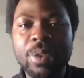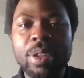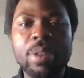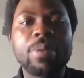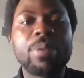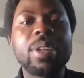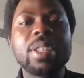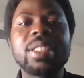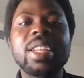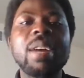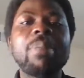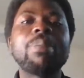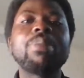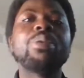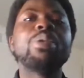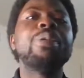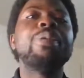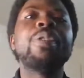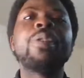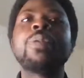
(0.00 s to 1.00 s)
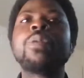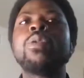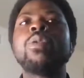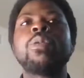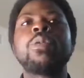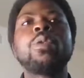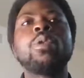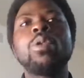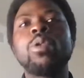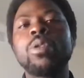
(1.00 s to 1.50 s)
For example, if the
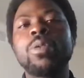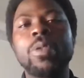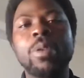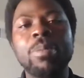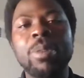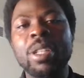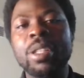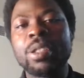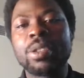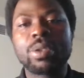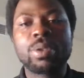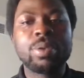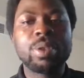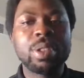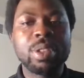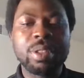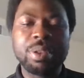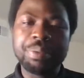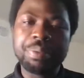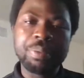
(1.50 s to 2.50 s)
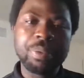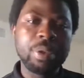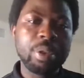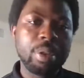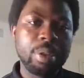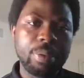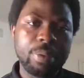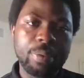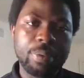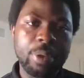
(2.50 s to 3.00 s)
full load for many schools is
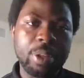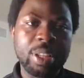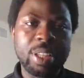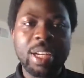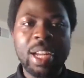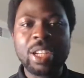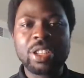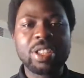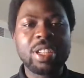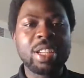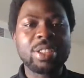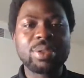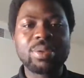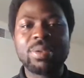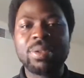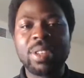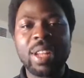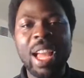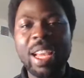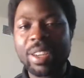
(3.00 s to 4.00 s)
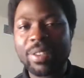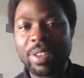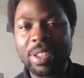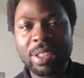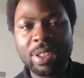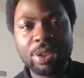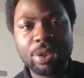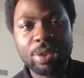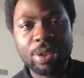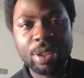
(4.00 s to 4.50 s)
for international student 9
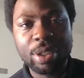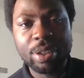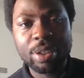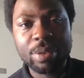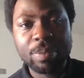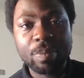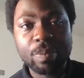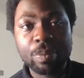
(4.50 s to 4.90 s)
credit units,